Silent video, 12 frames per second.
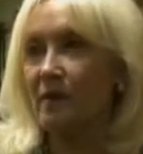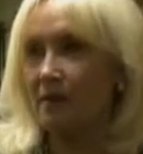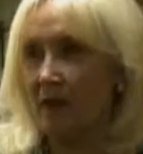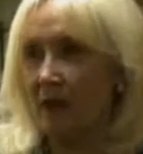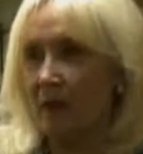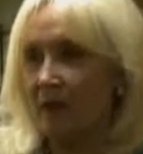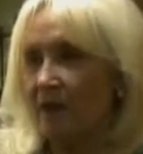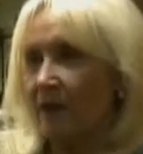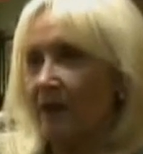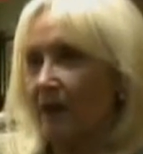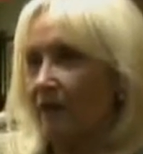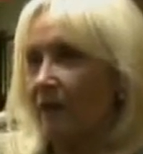this was an
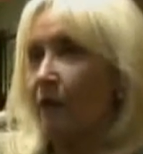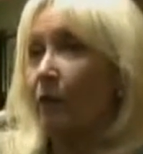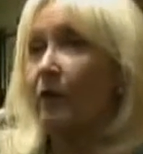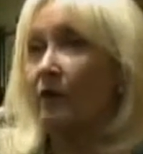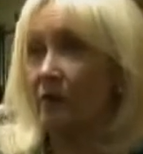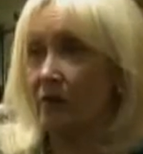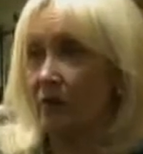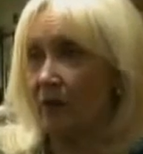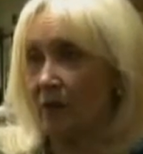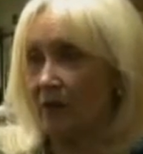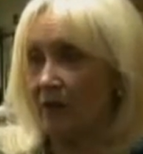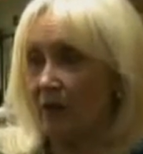opportunity for real
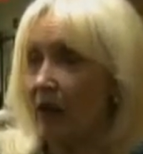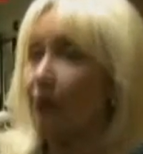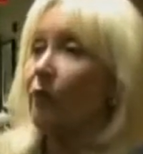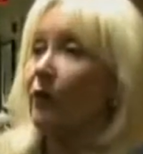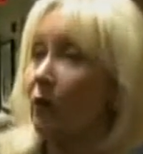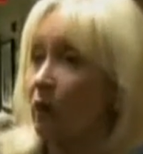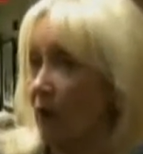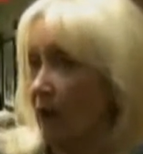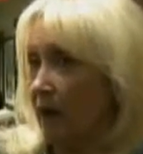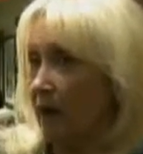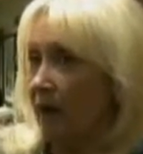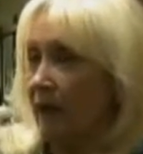storage and real
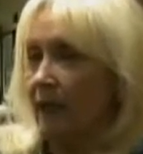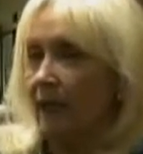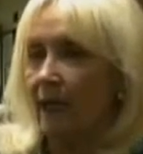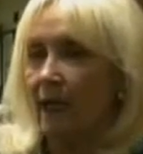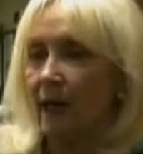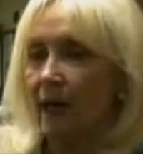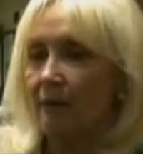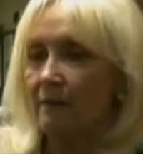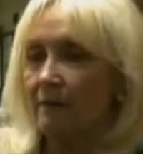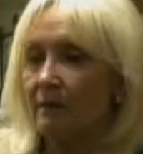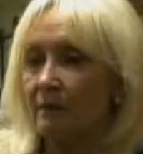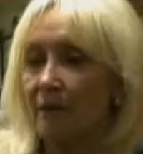water,
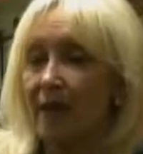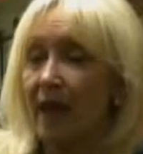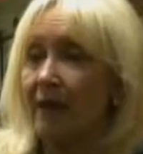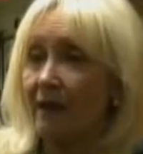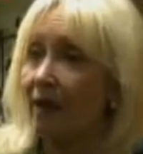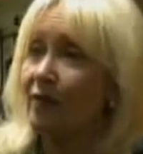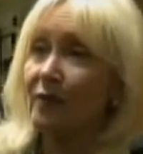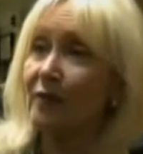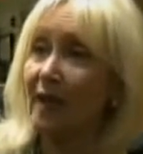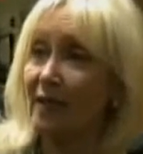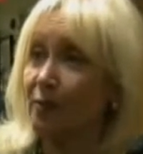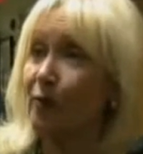but that also
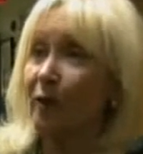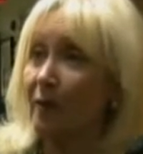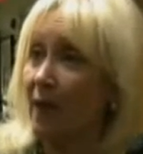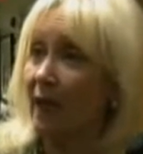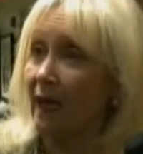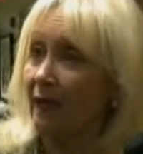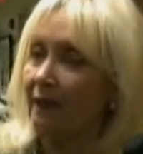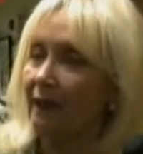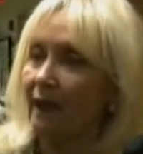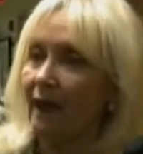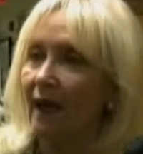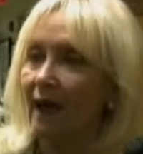takes real money.
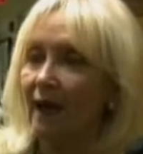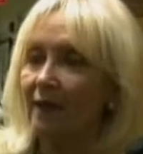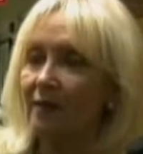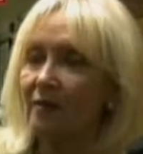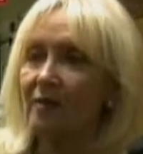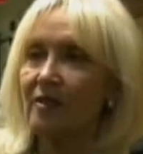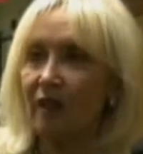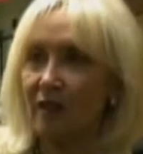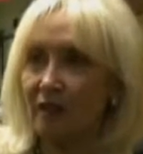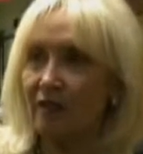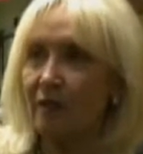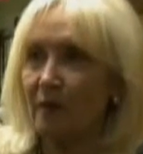So to
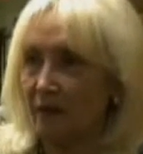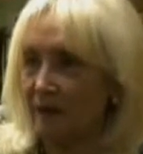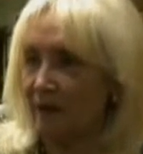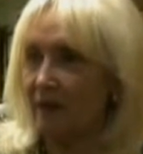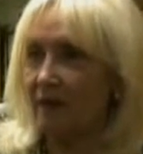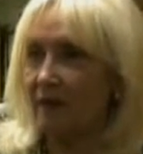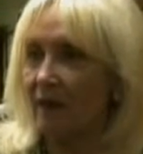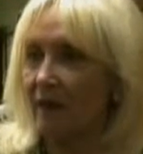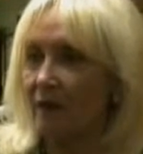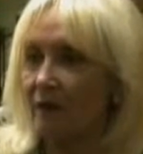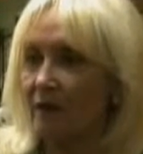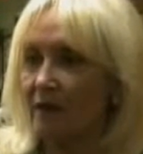start at $2 billion
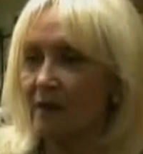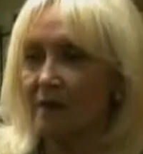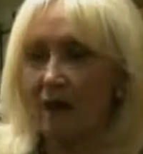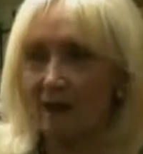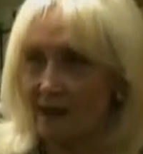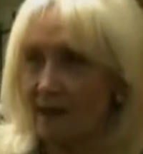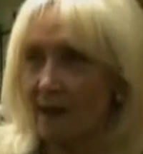was not